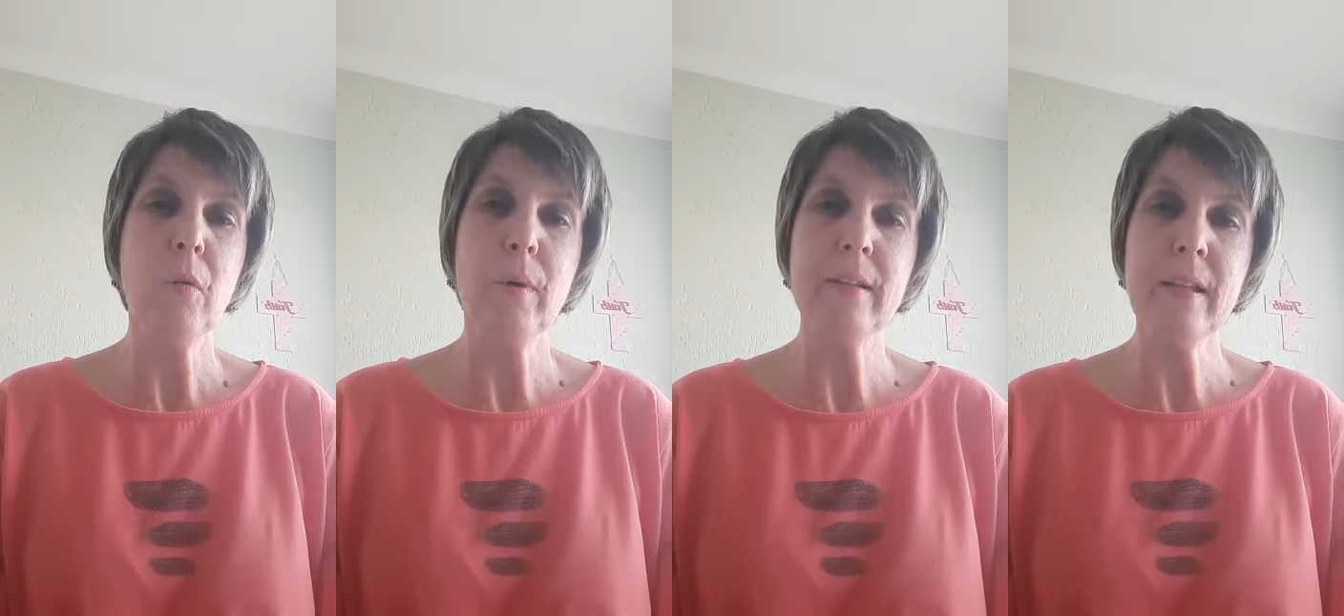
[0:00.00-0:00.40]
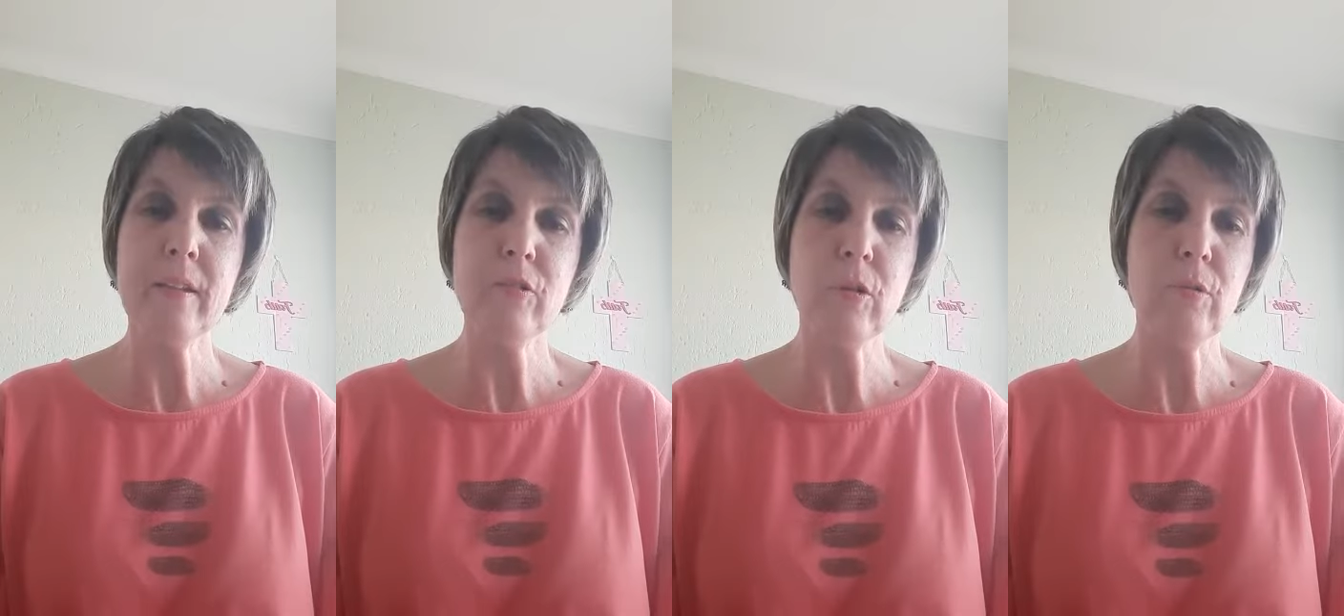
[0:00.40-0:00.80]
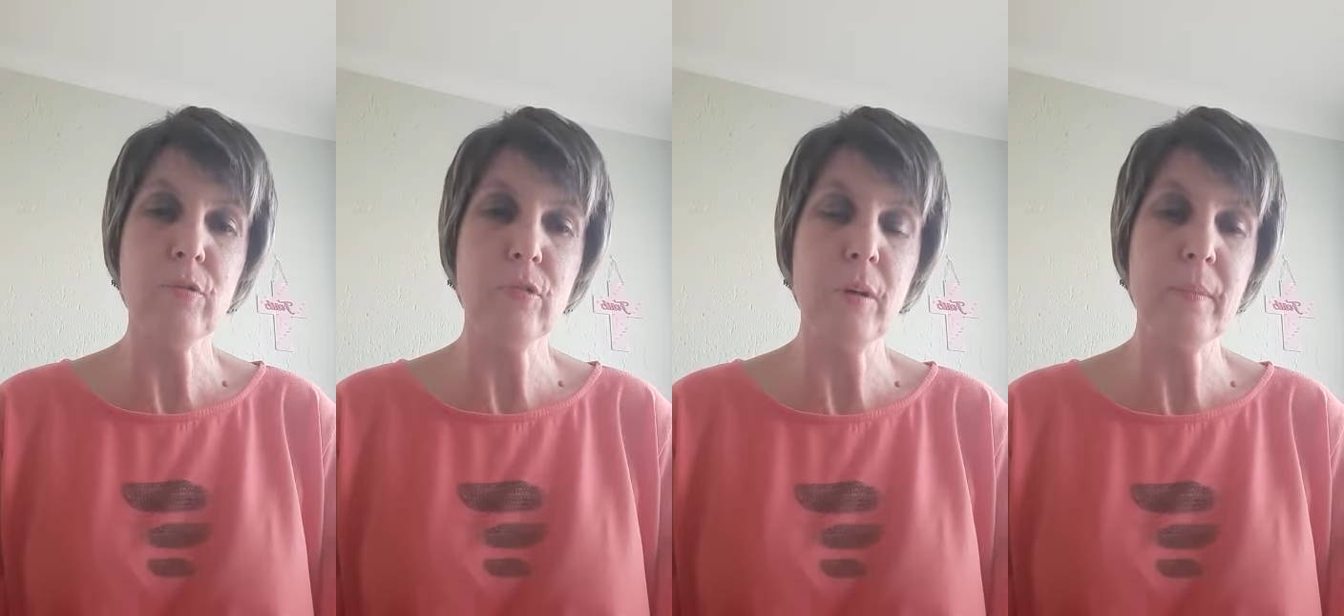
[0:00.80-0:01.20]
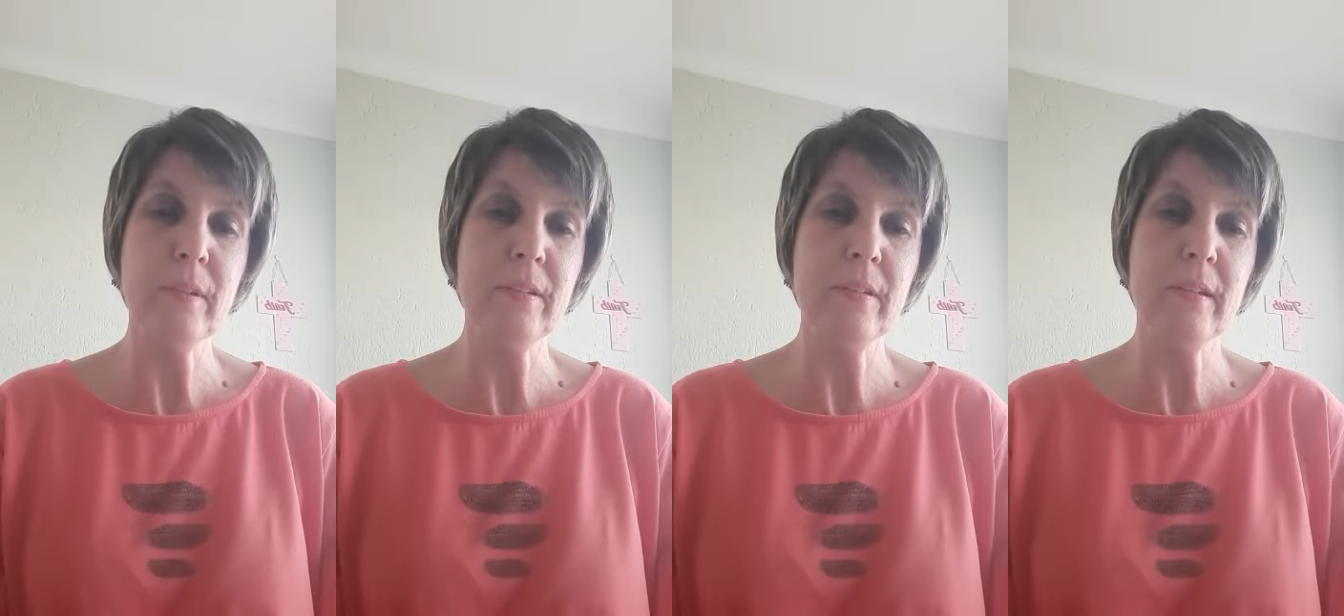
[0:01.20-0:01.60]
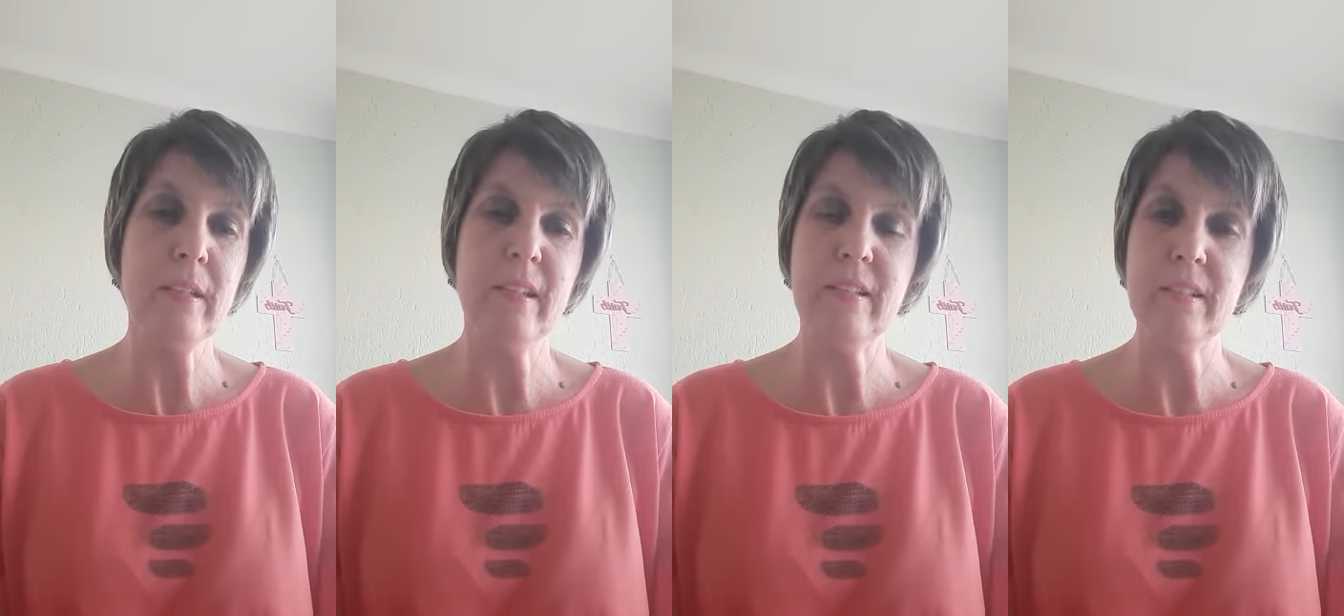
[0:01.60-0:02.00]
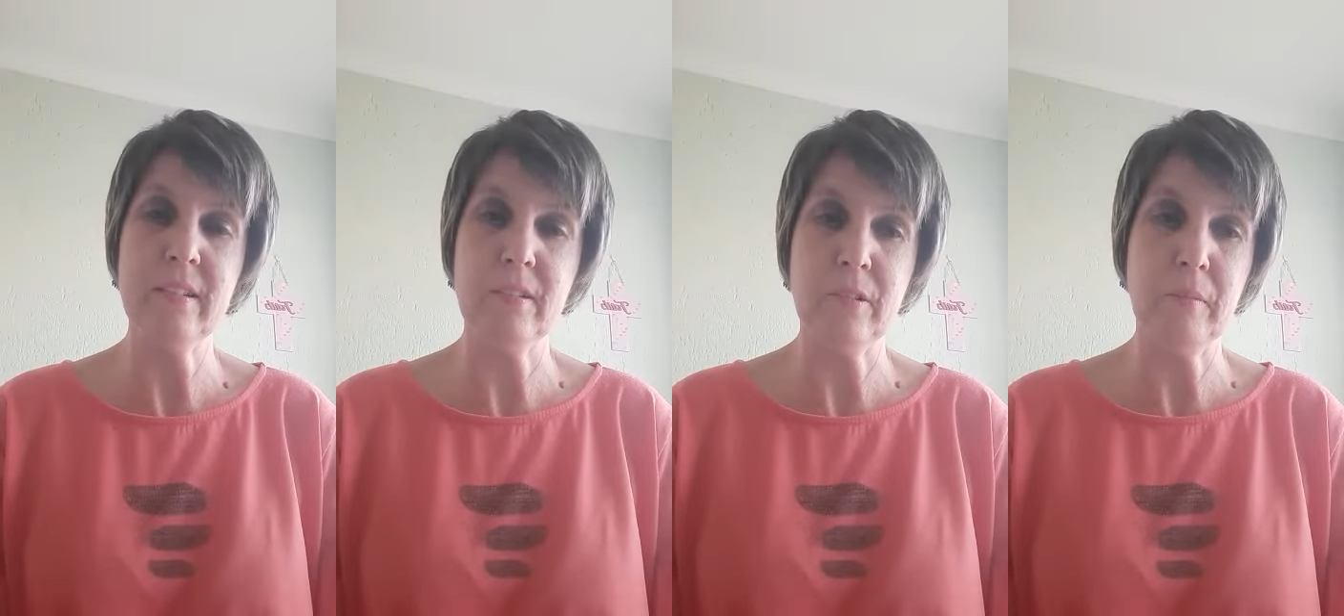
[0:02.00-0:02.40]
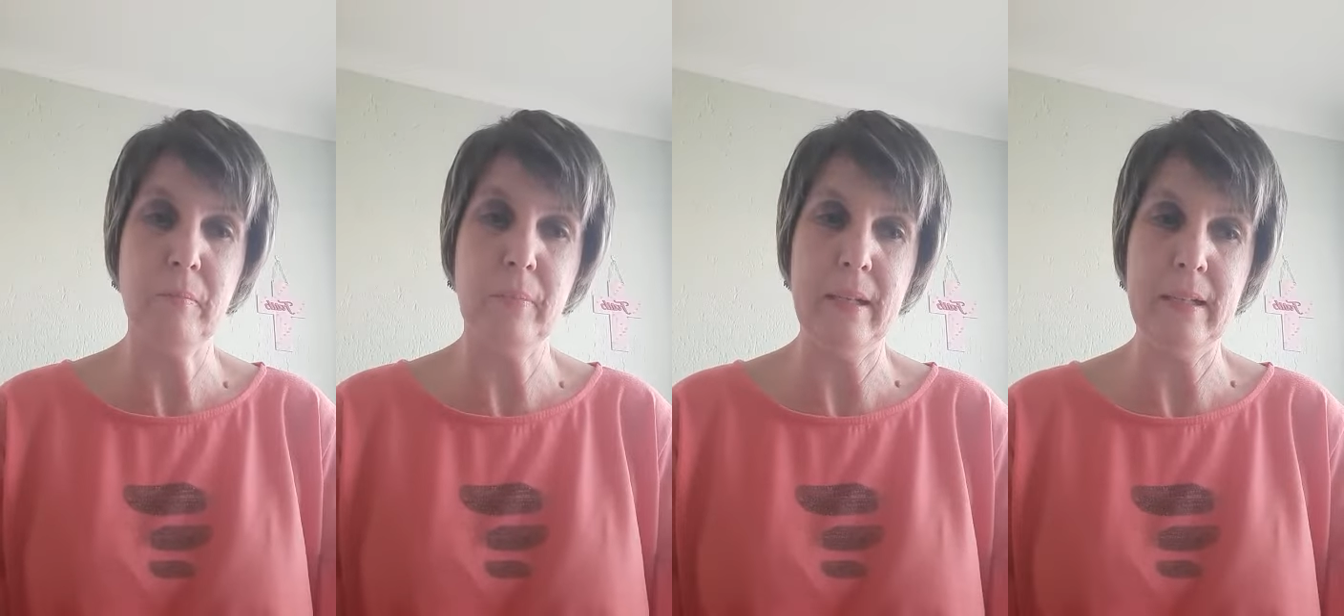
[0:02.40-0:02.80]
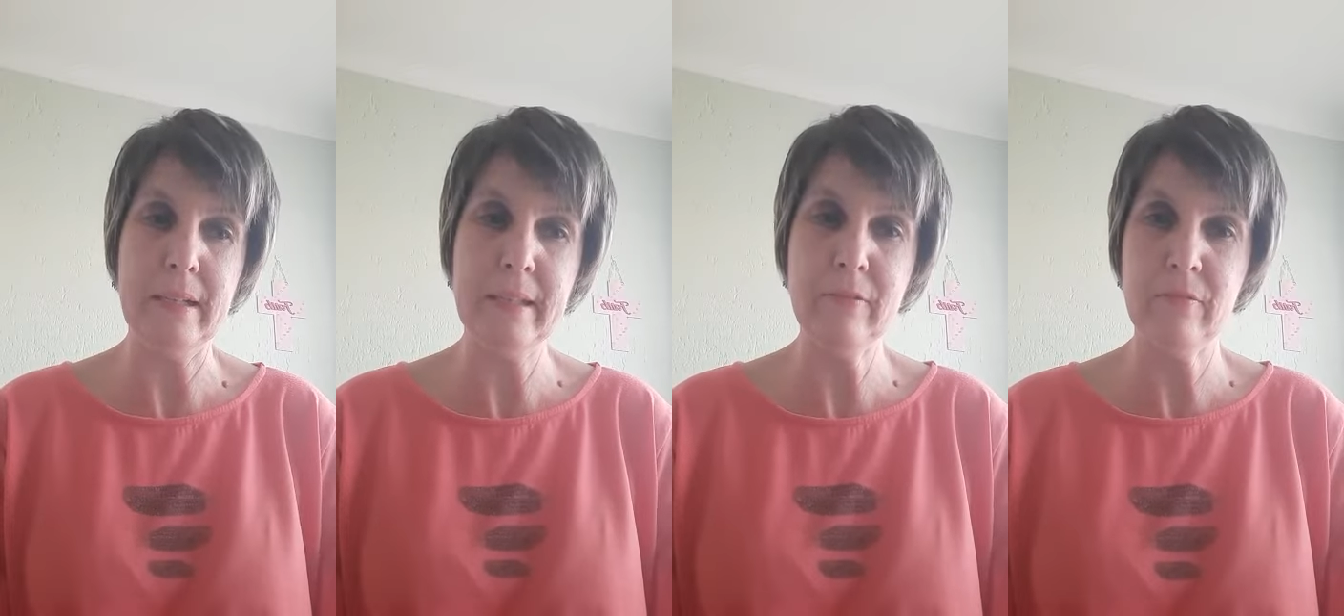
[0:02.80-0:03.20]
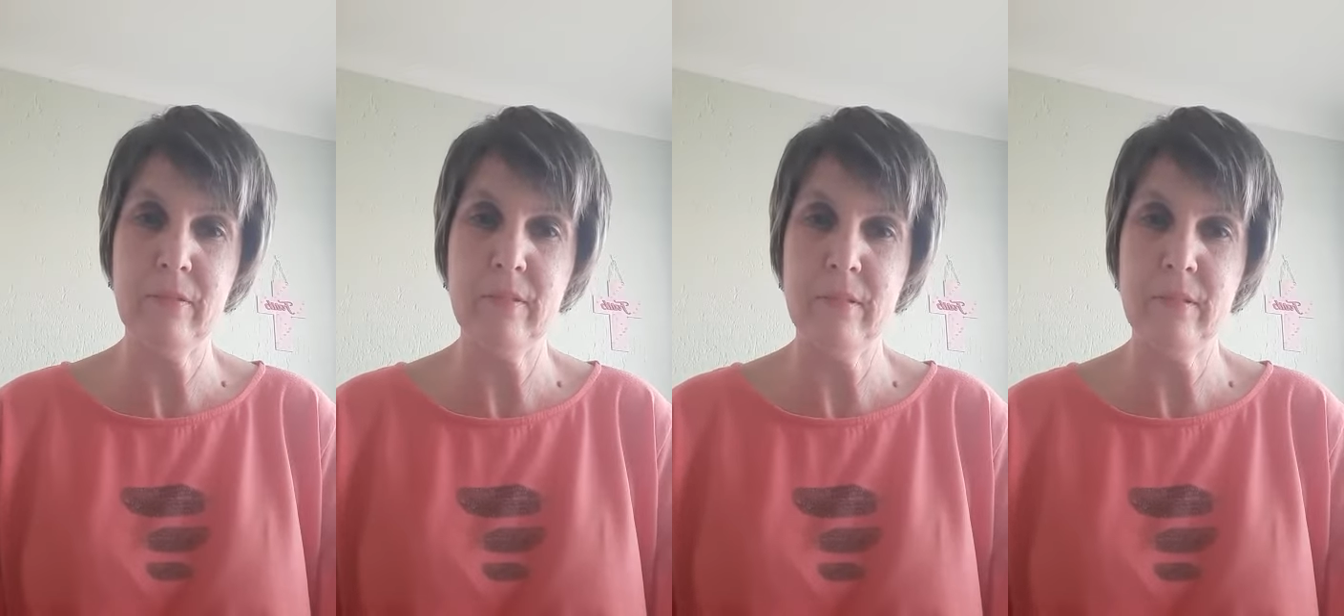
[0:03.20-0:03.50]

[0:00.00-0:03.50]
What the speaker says: When they told Thomas, he didn't believe